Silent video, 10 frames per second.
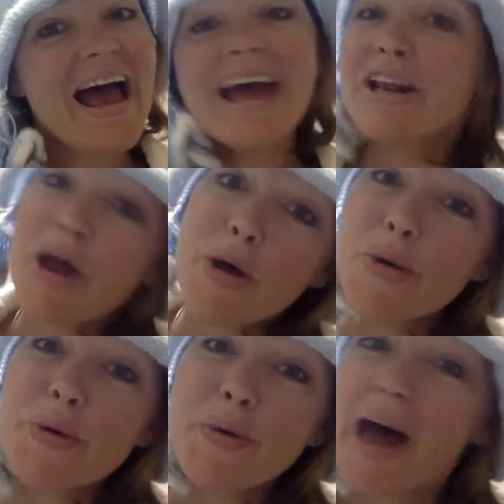And
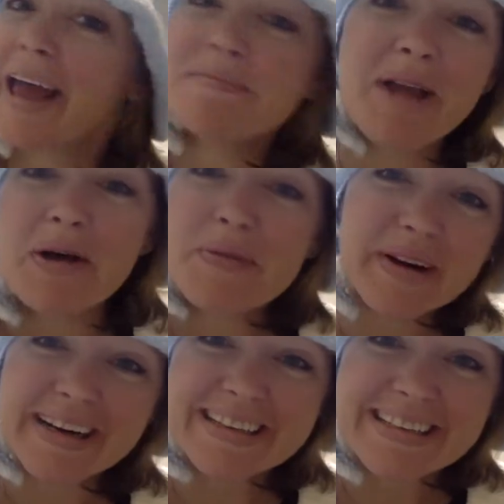no, I am not
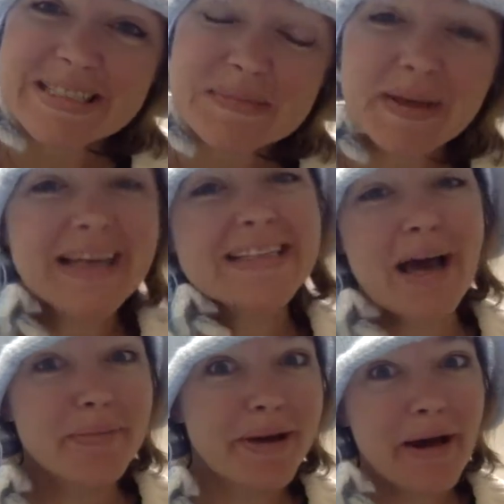wearing this because
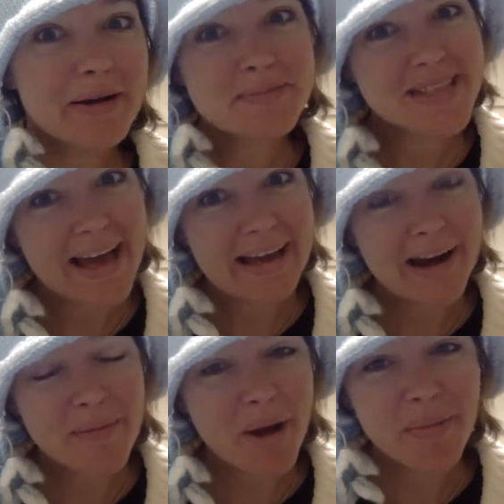hubby got upset
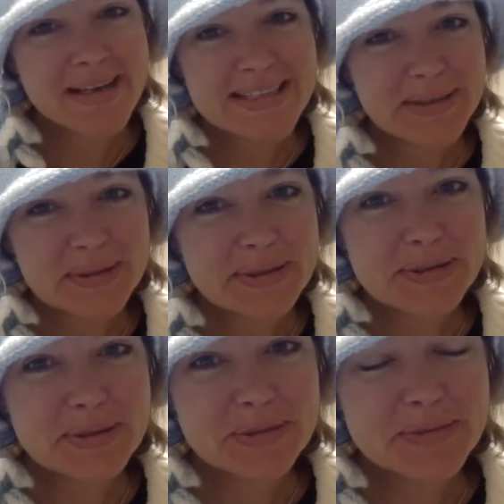about my secret
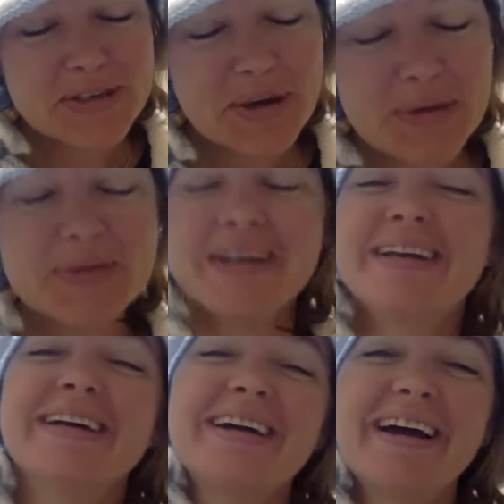YouTube show.
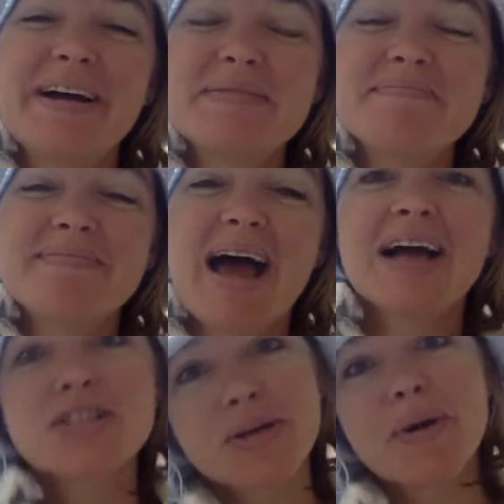
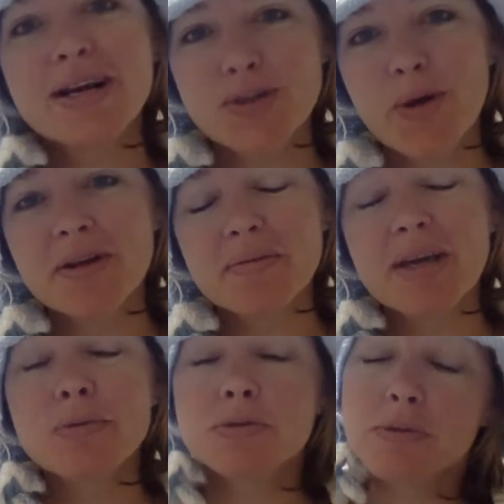Actually, when I told him,
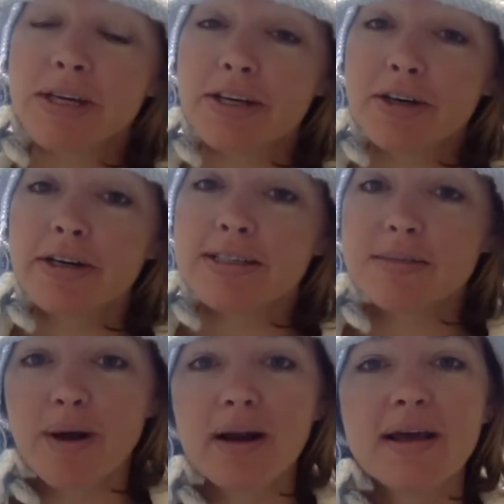he was really curious
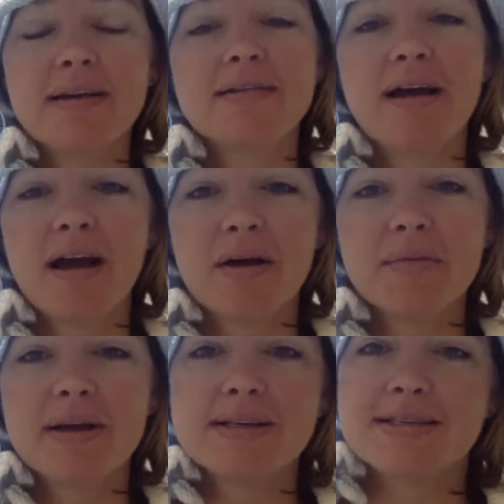about it, and
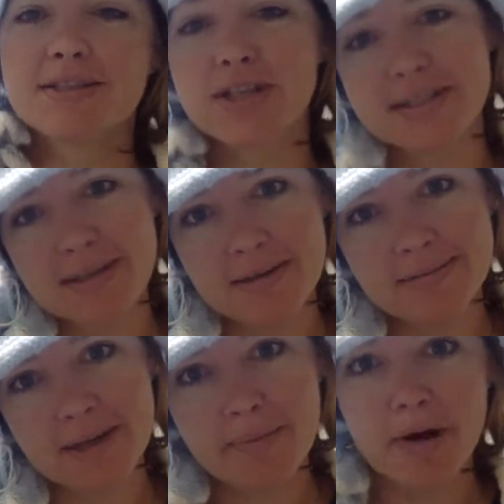he suggested
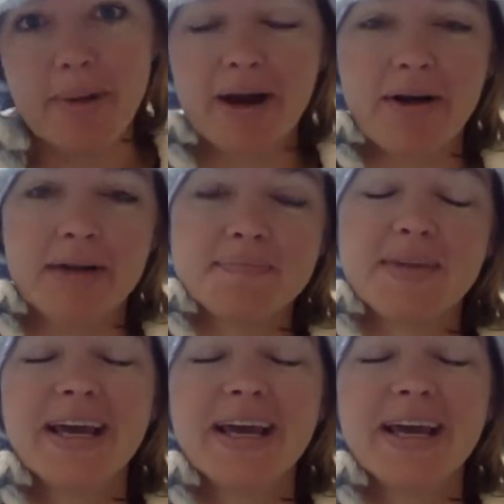a better background.